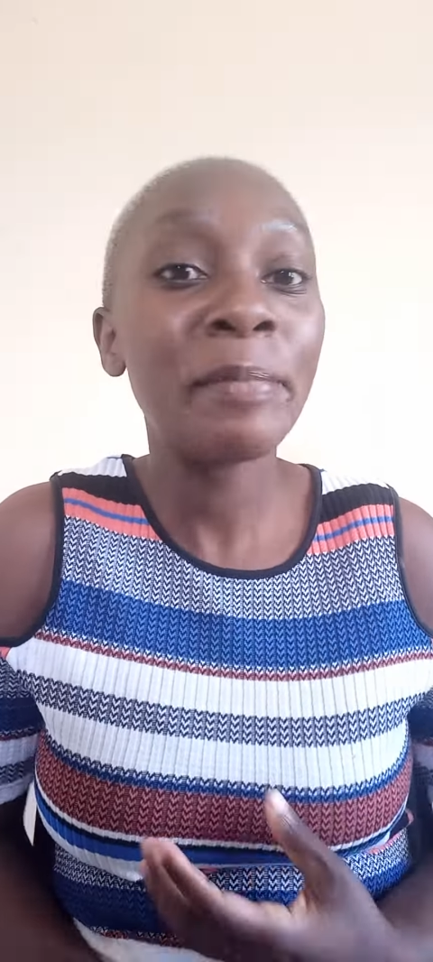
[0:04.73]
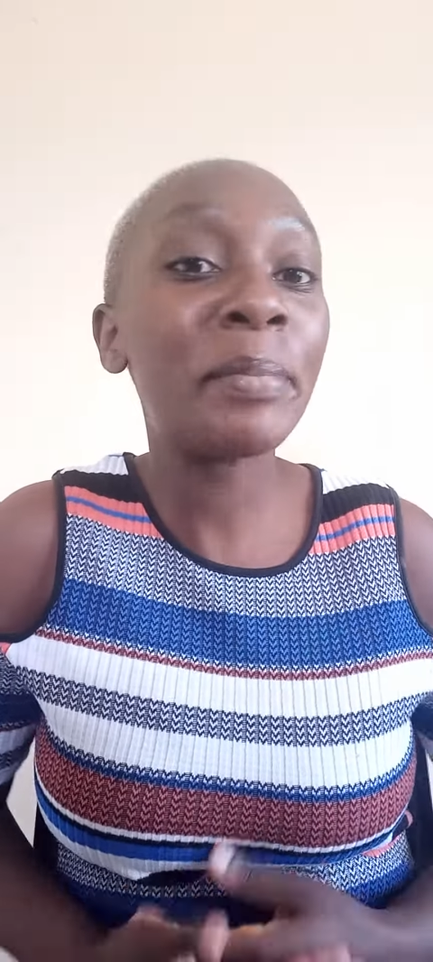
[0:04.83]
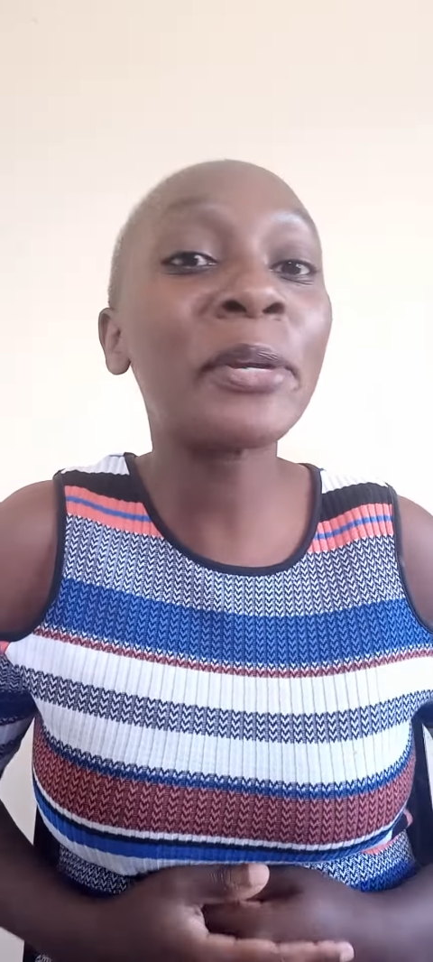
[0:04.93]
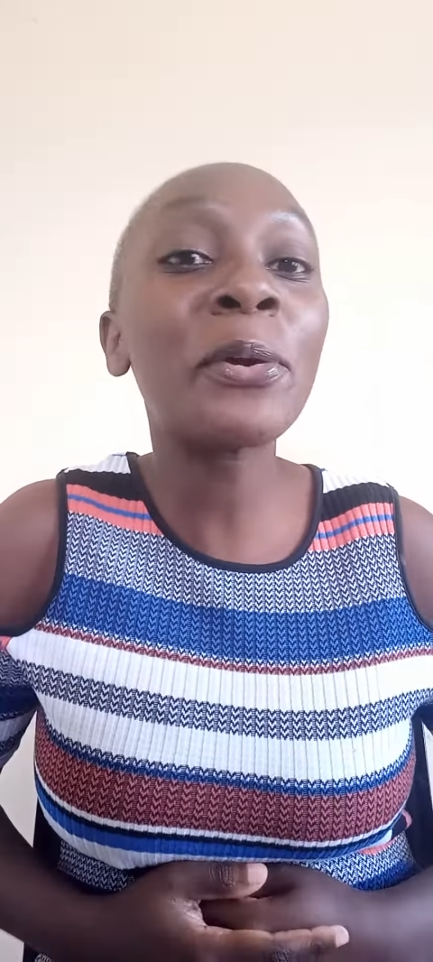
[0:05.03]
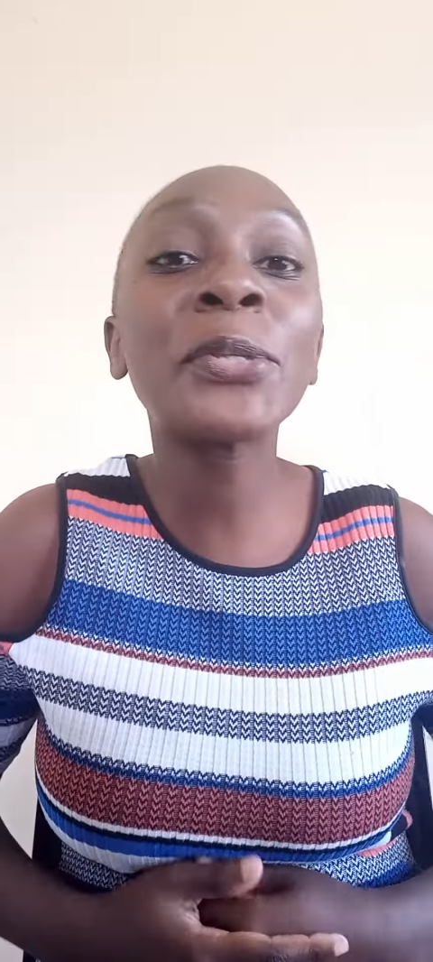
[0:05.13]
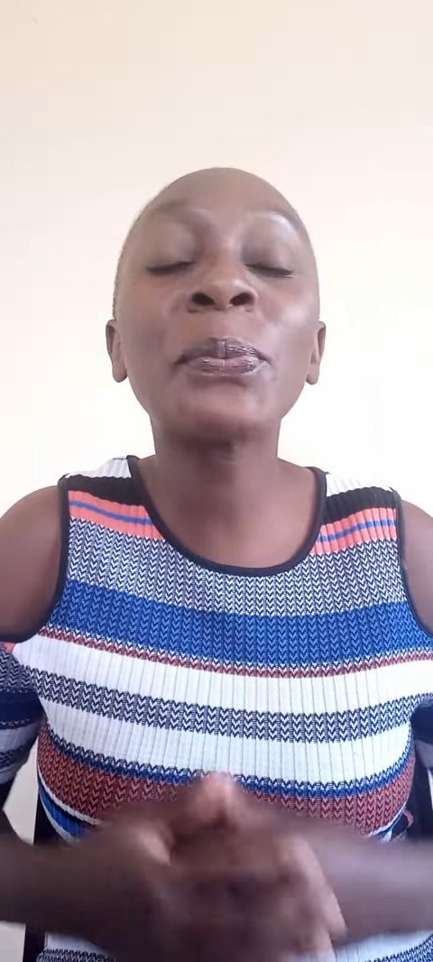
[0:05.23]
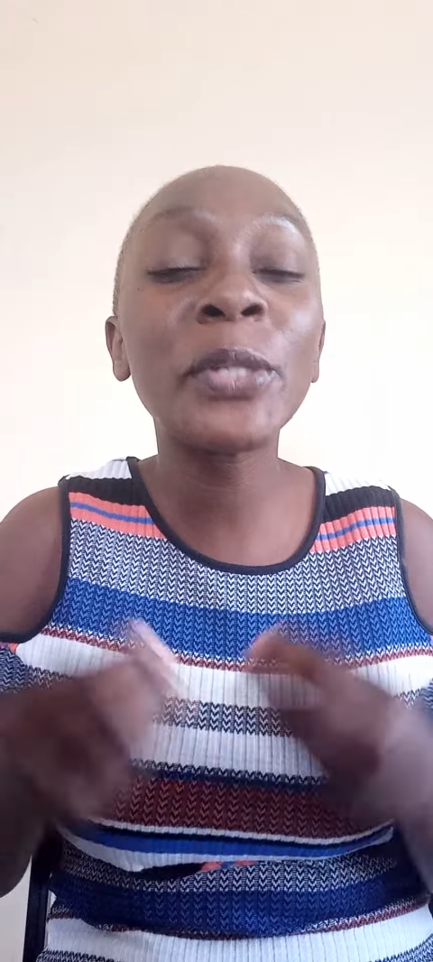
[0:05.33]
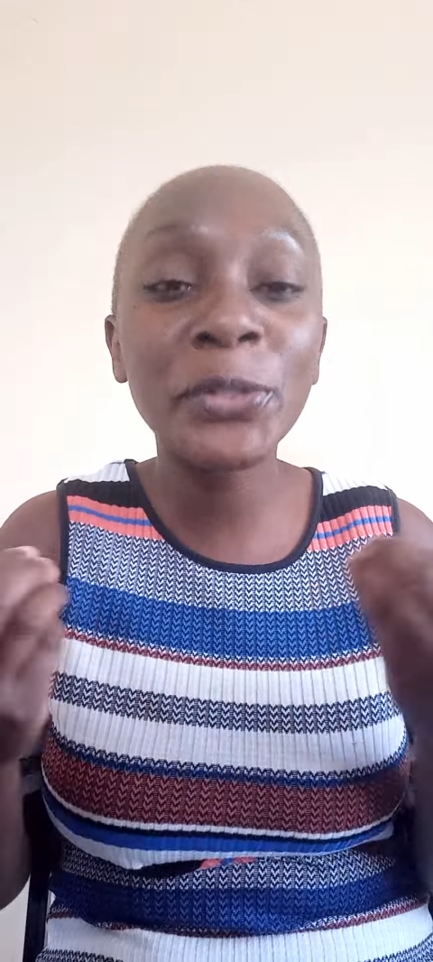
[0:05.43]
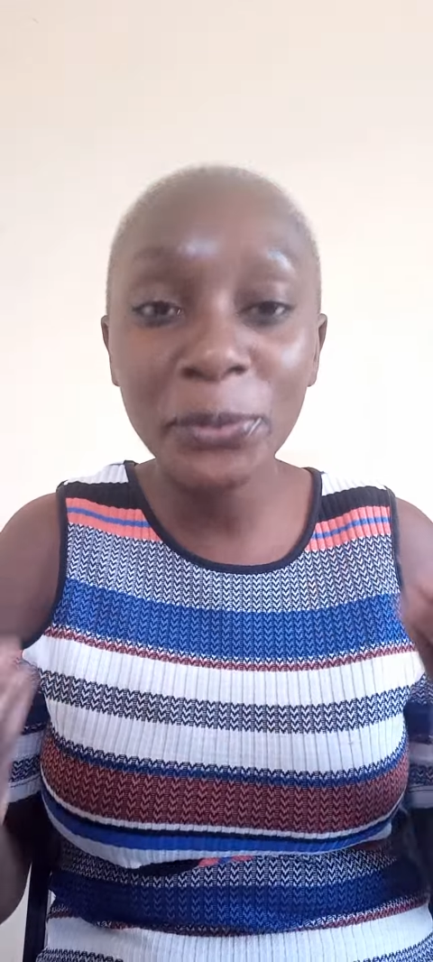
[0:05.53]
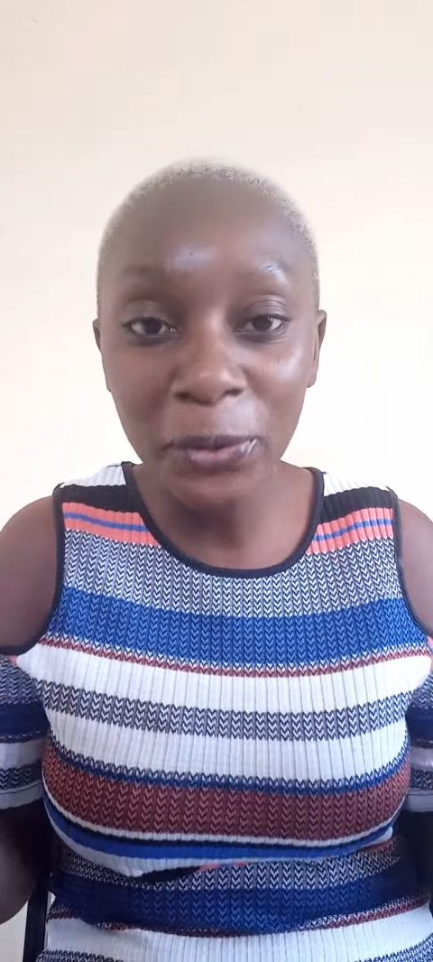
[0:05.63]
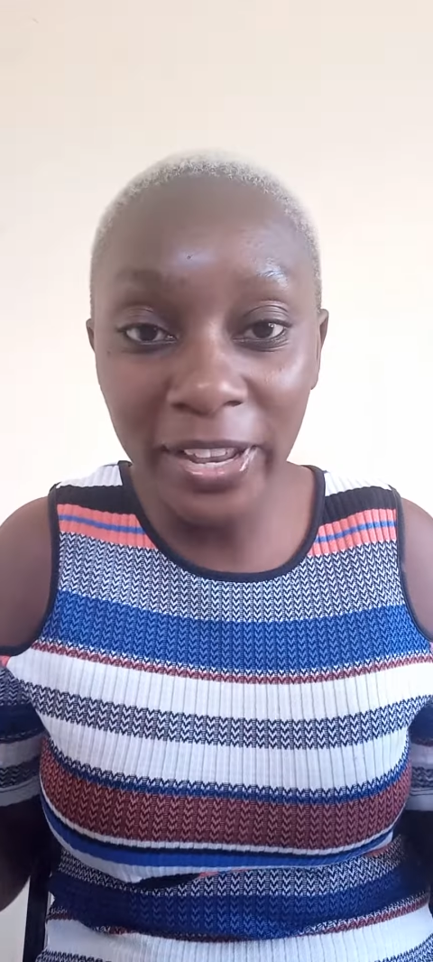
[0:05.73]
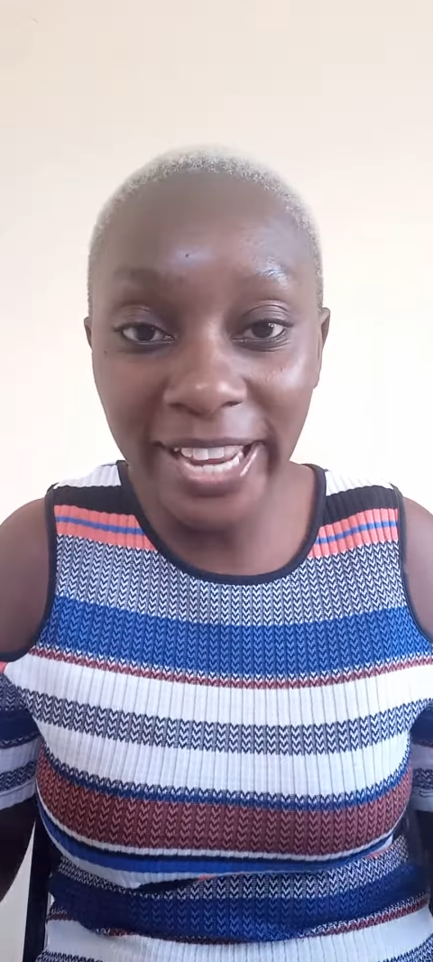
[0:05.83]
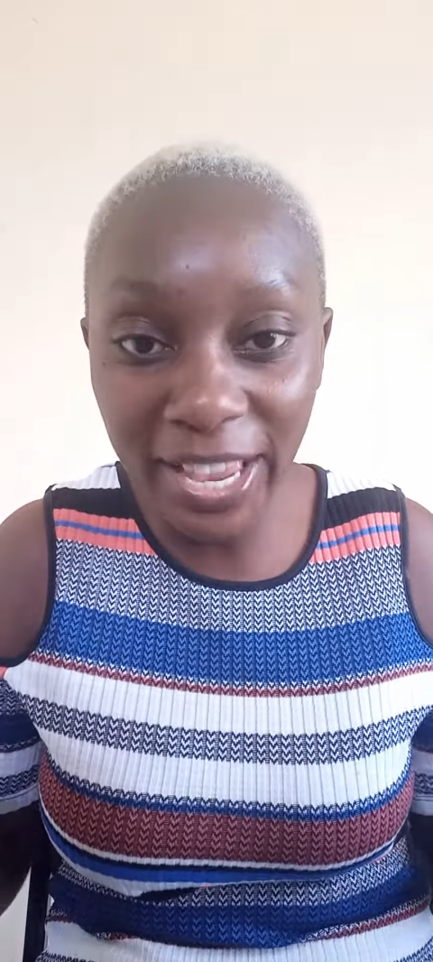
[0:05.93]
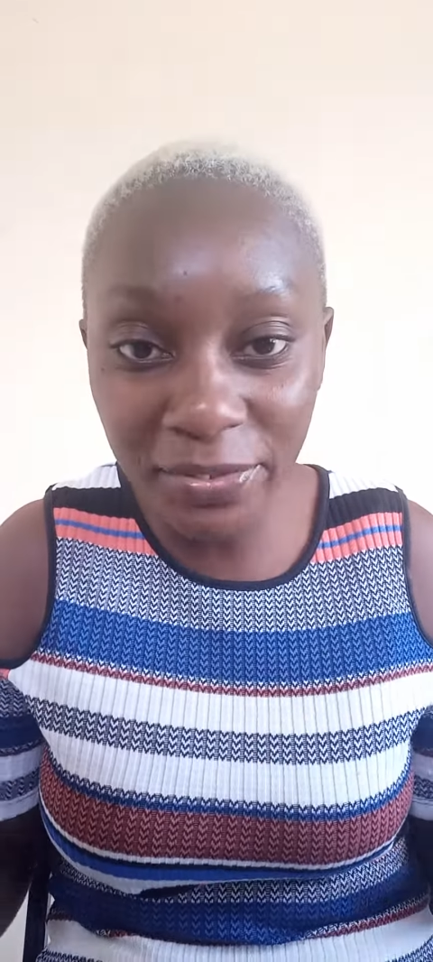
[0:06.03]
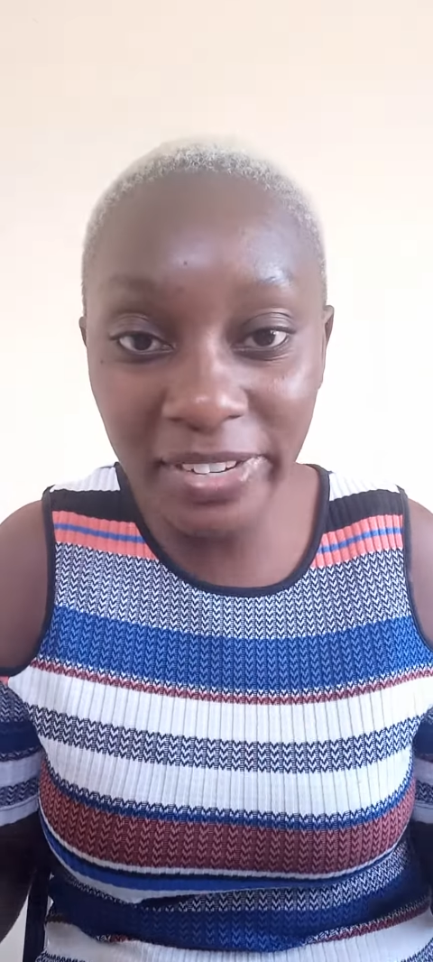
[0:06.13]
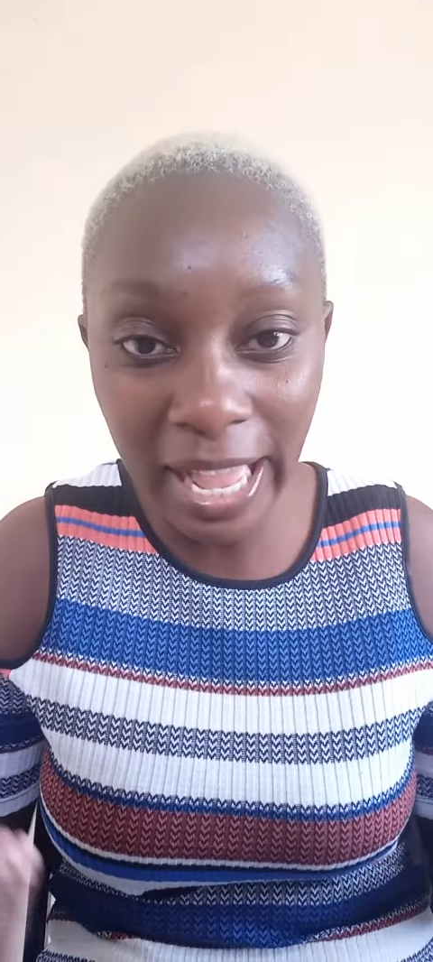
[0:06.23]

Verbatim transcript: because we do not have